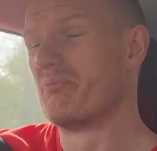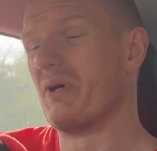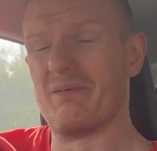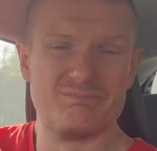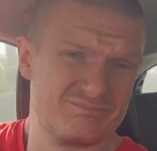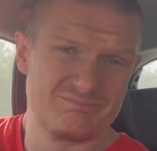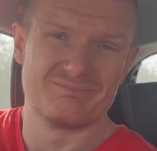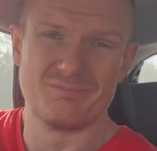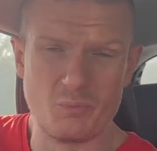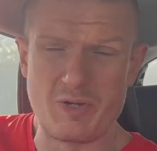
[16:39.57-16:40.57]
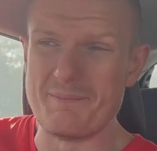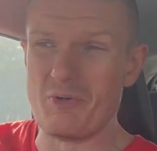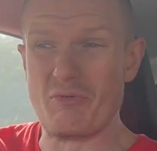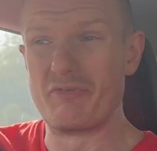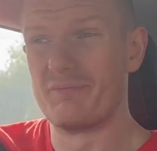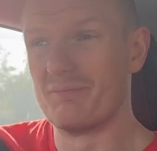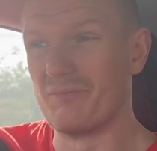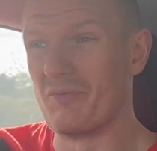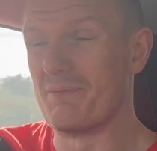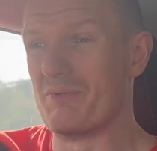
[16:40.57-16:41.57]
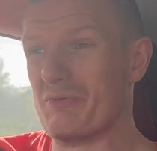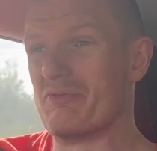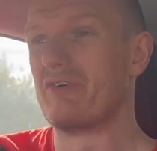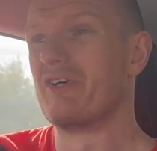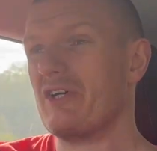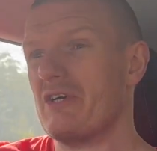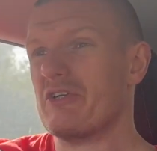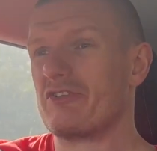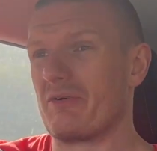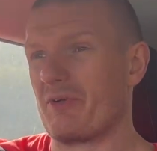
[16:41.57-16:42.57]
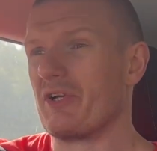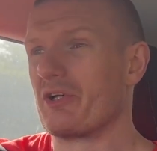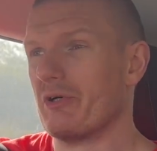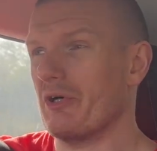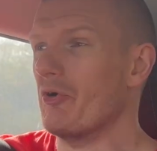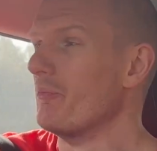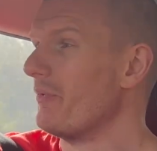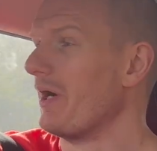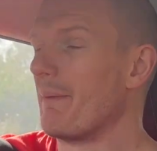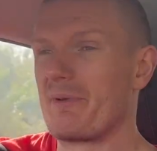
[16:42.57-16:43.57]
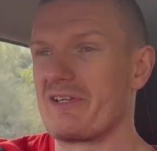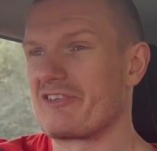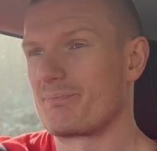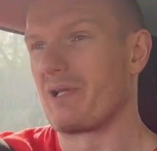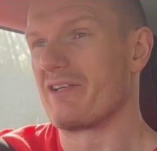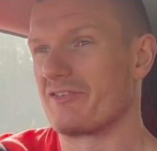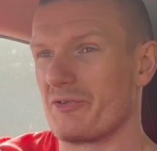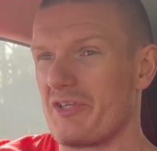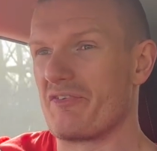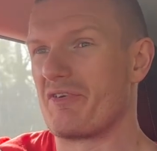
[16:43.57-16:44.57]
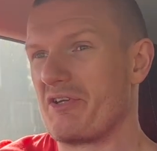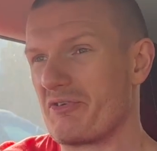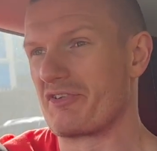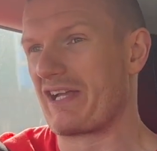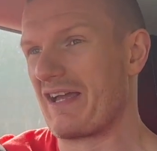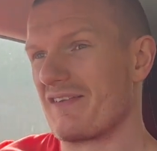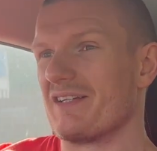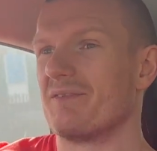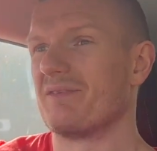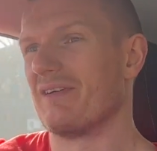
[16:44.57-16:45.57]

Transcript: But we move. We move. So I'm going to go home. I'm going to splice all these videos together.